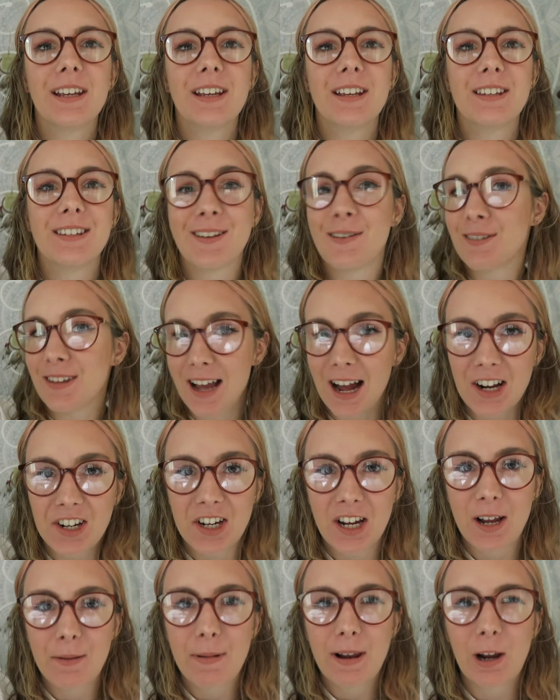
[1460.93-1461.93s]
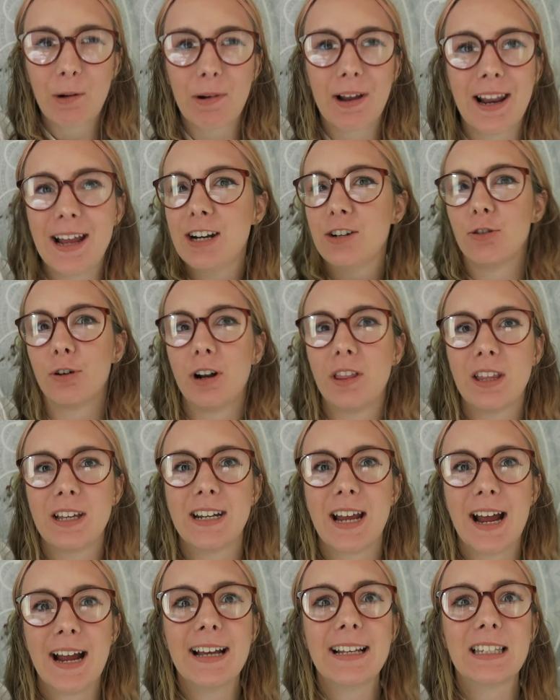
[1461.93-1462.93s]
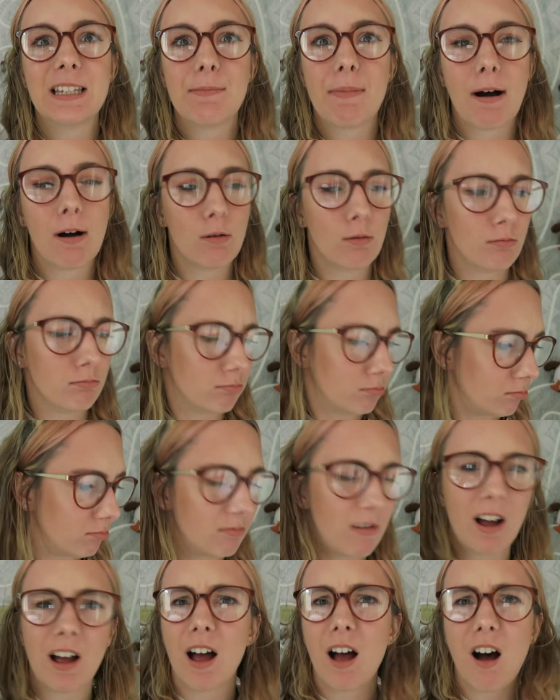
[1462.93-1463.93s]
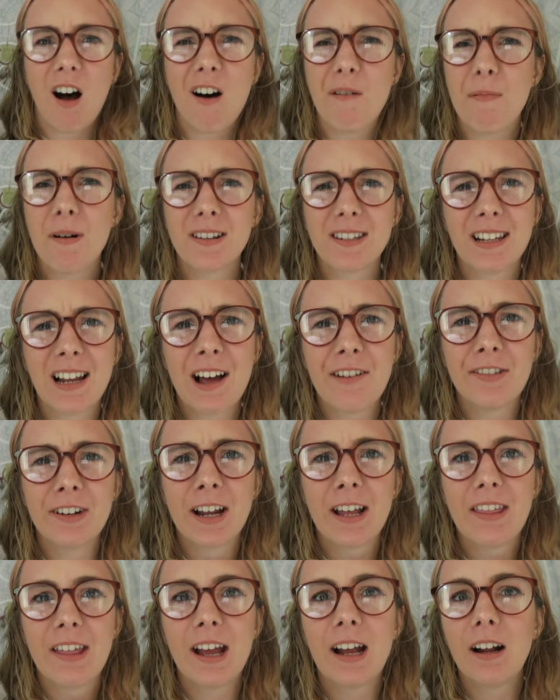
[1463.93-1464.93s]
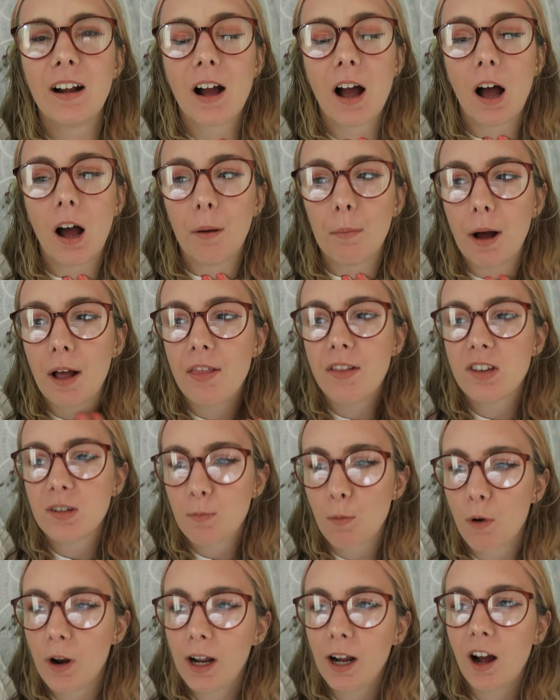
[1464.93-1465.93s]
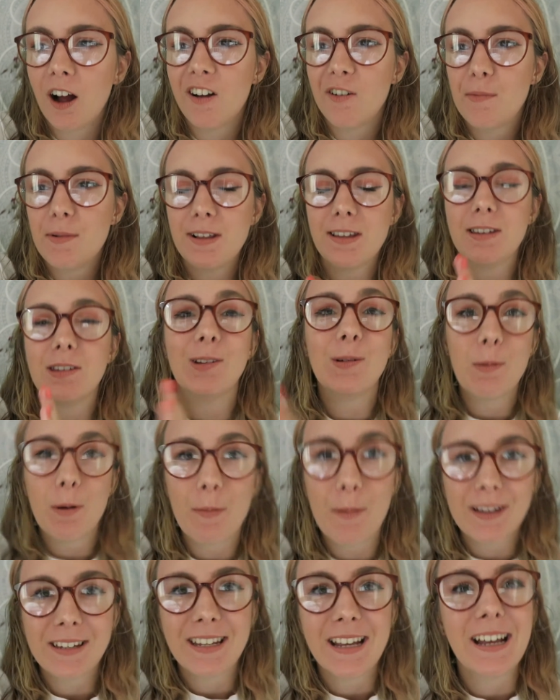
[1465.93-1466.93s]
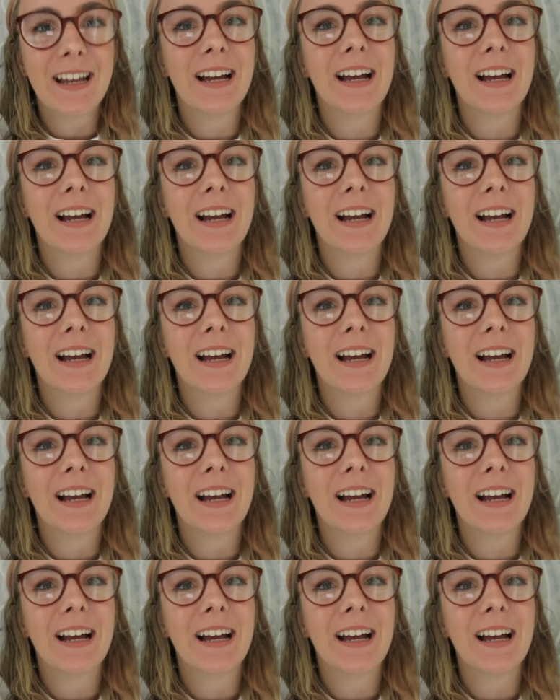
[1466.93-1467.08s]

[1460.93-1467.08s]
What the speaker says: So it's actually a little bit later on in the day. It's about 11:30 I think, and this morning I've been super busy.